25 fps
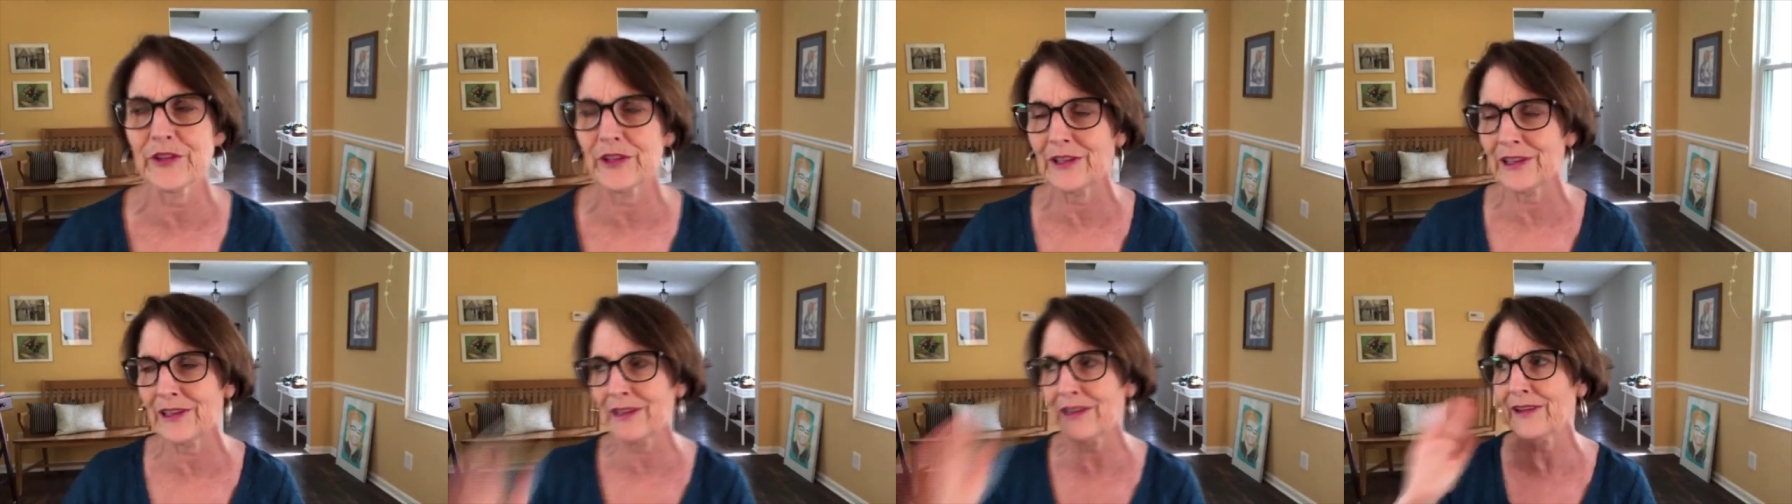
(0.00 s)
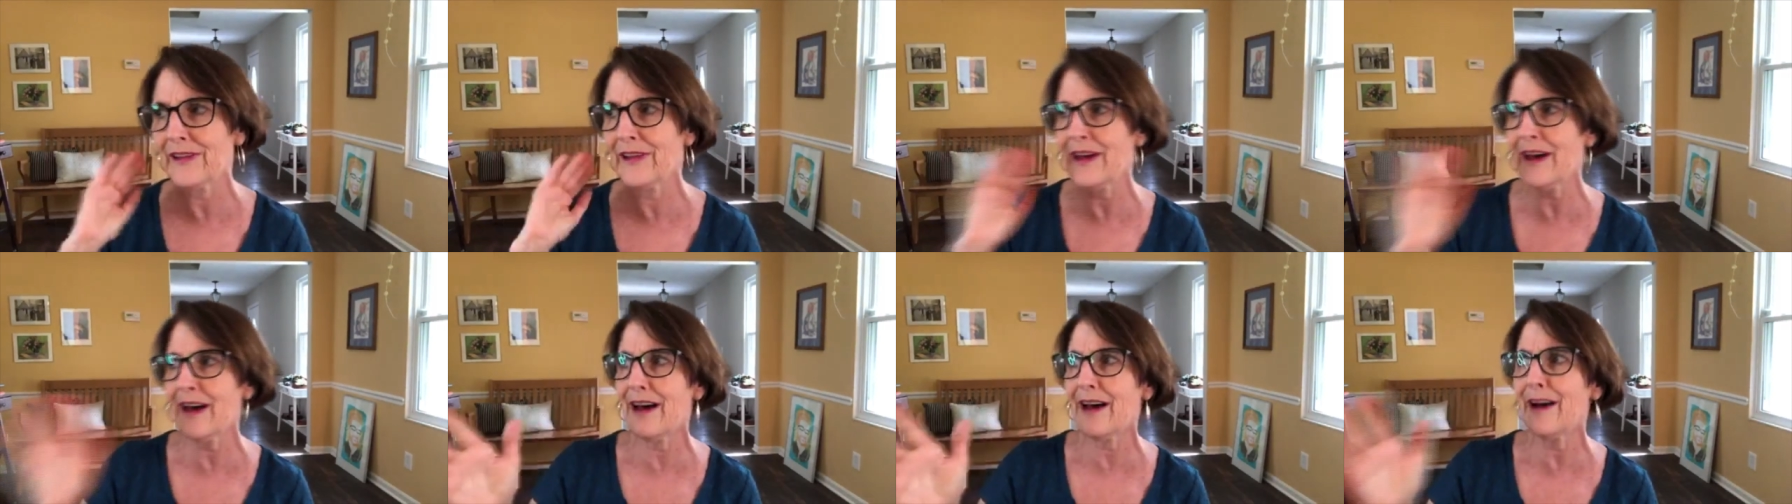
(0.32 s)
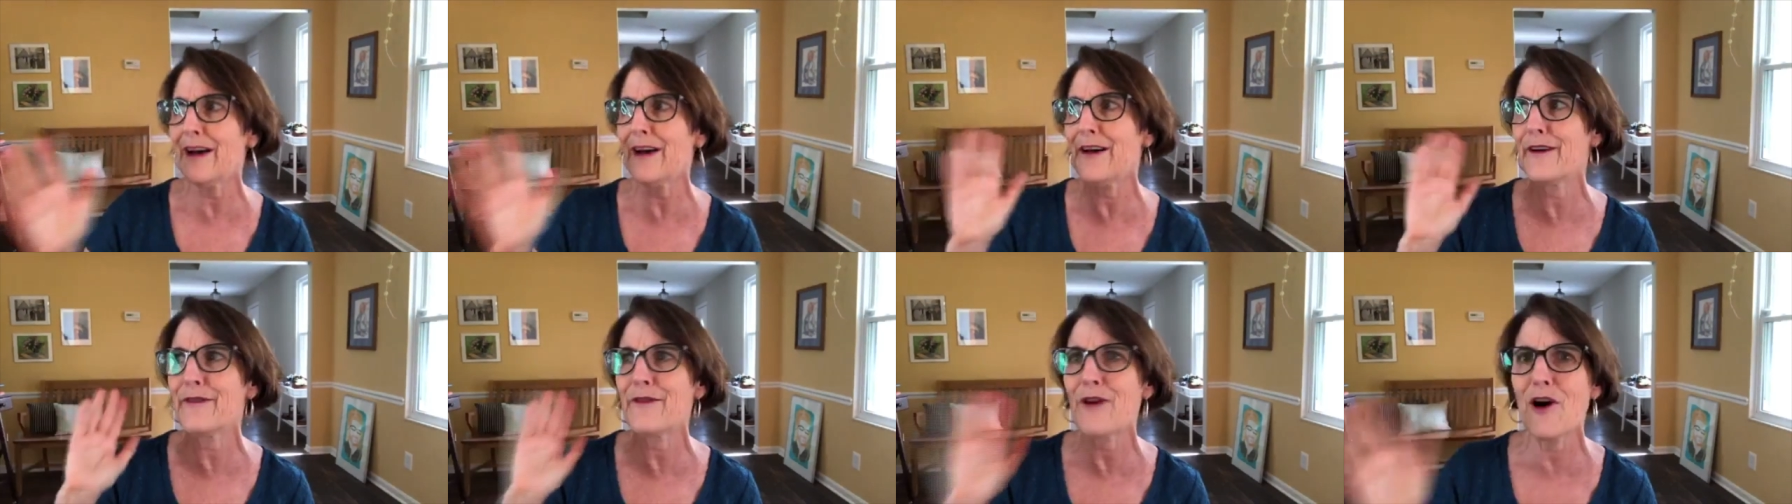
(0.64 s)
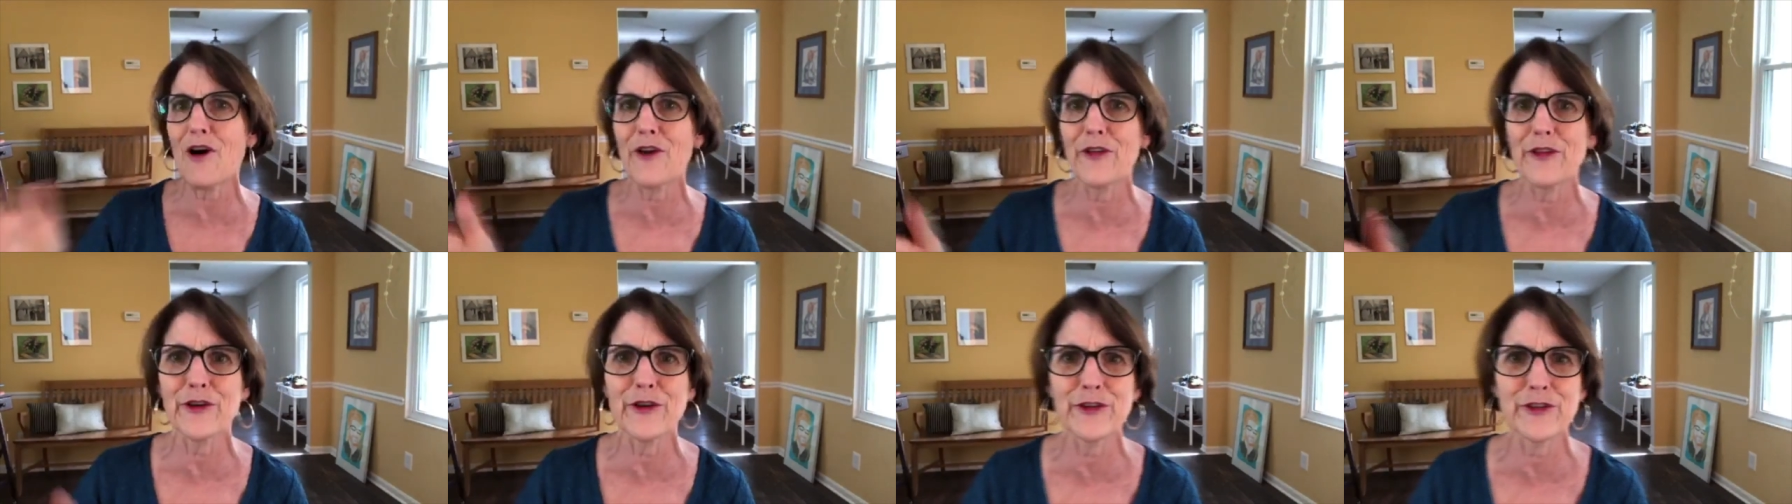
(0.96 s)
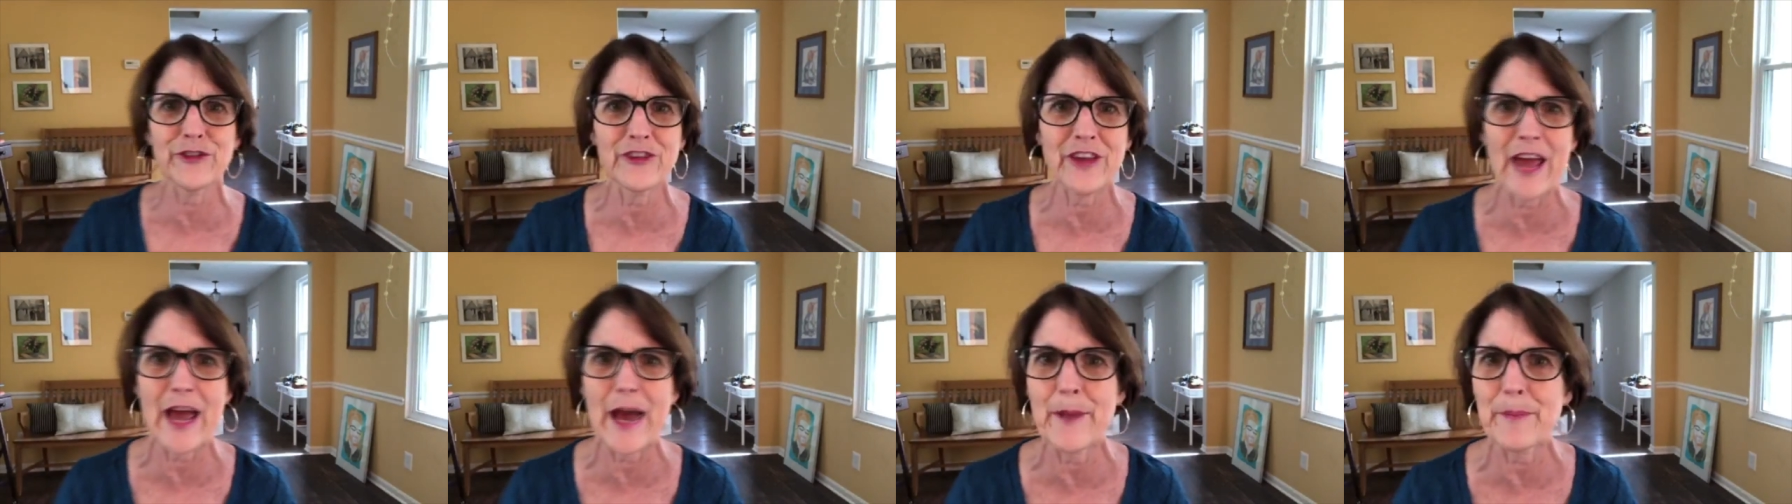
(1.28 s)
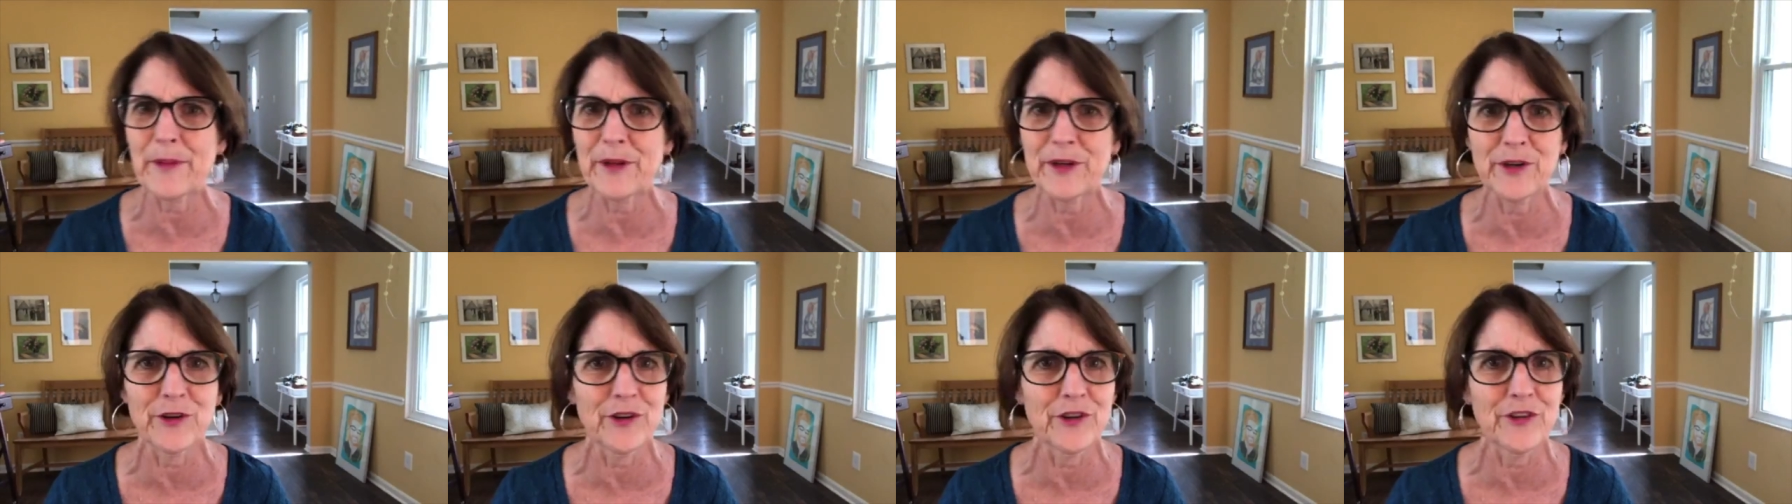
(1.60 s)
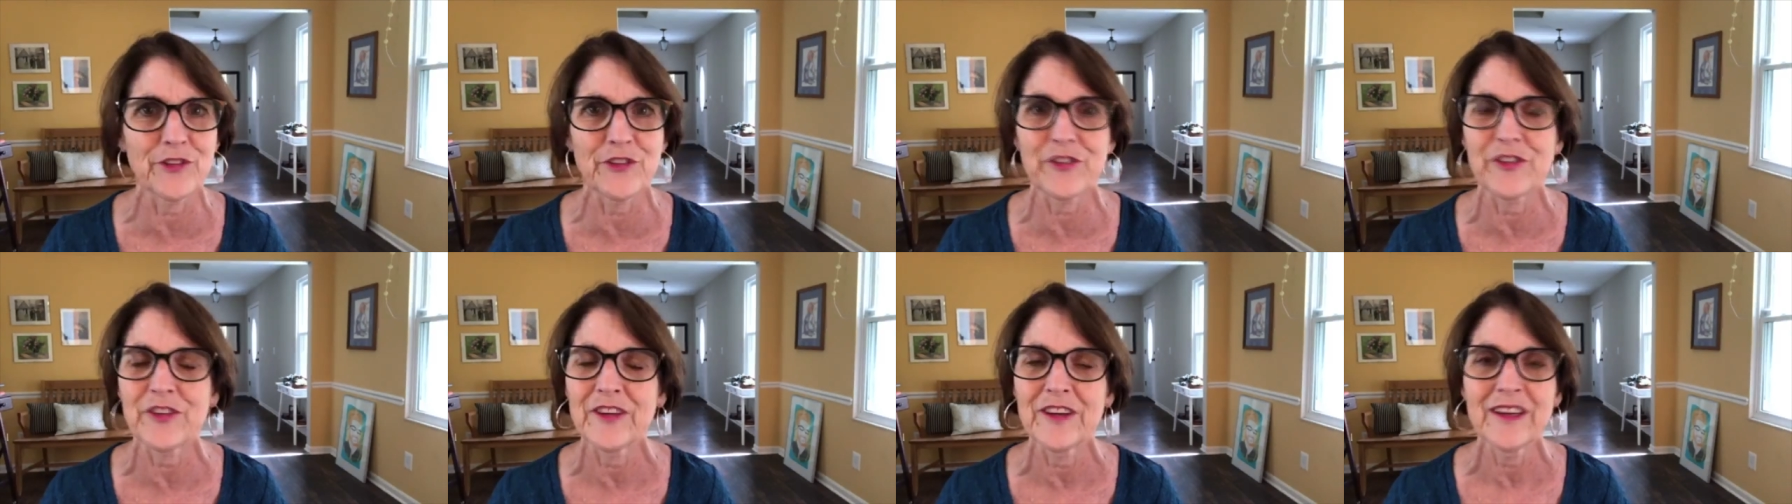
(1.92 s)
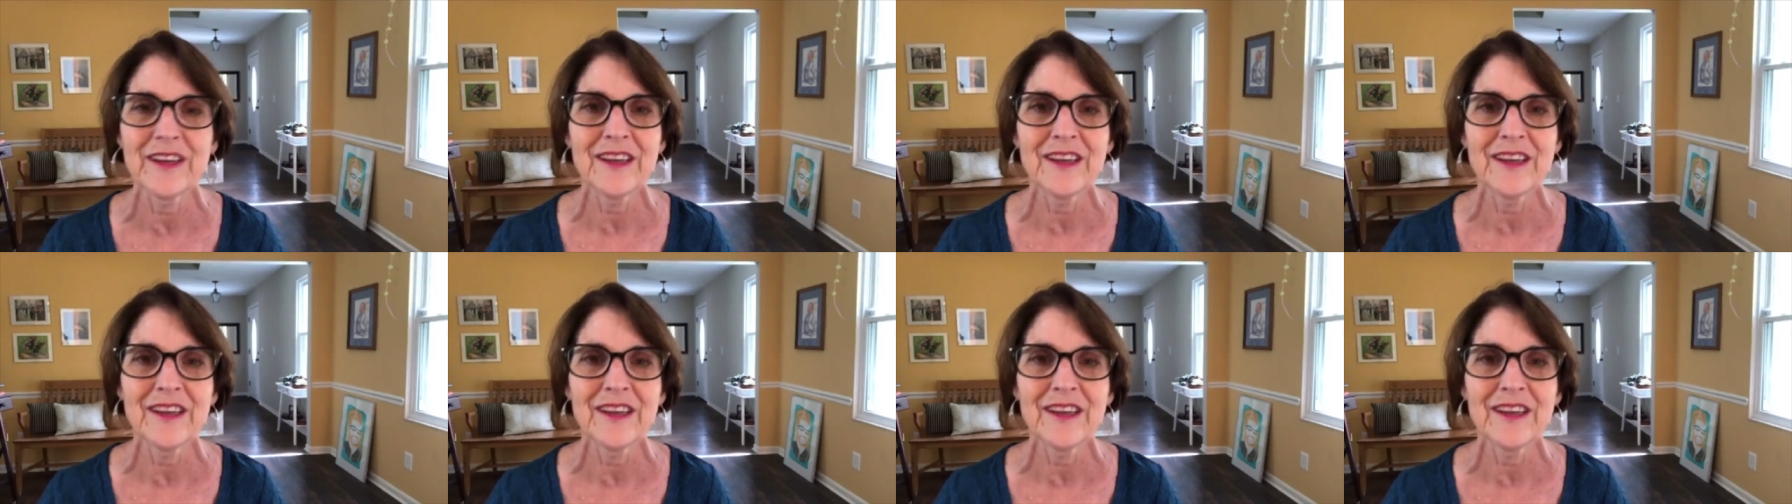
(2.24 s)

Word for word: love all those capitals?